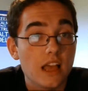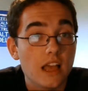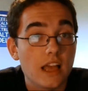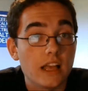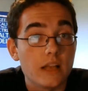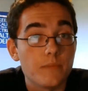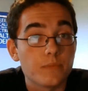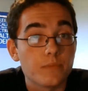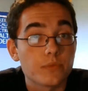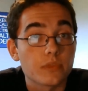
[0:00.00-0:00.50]

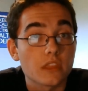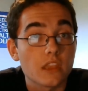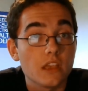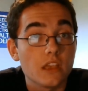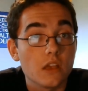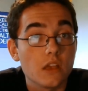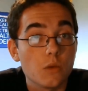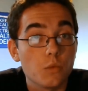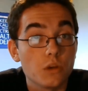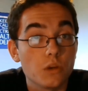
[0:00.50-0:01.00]

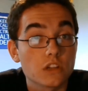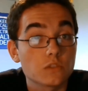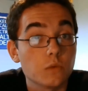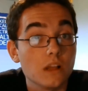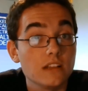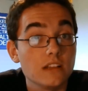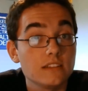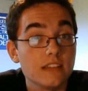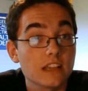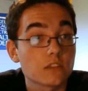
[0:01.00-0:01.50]

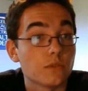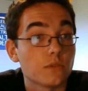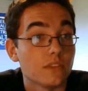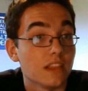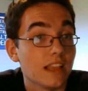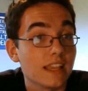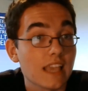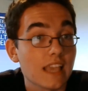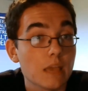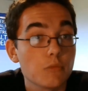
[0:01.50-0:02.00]
in decks with
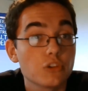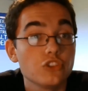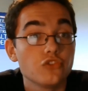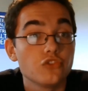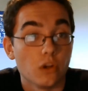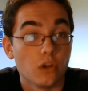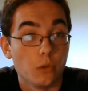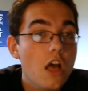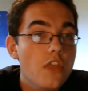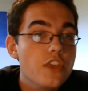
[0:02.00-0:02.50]
late game control.